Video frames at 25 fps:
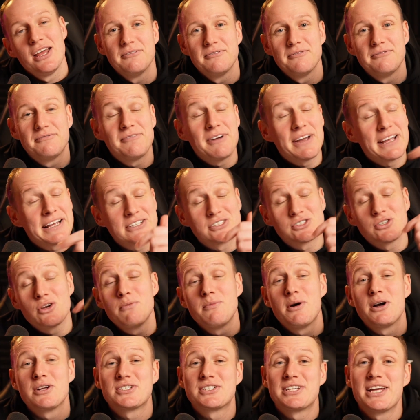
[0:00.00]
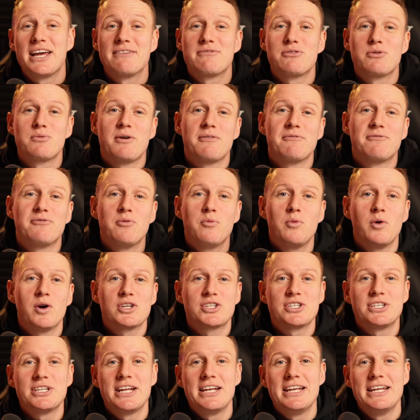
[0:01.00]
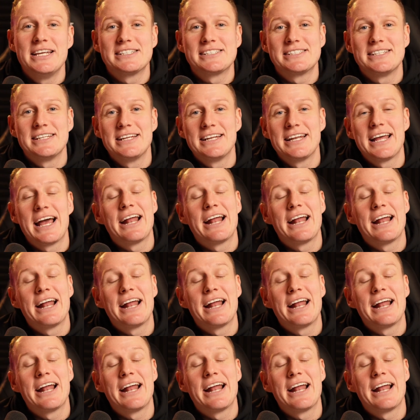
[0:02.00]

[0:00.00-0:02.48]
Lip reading: Thanks so much to everyone for watching and listening.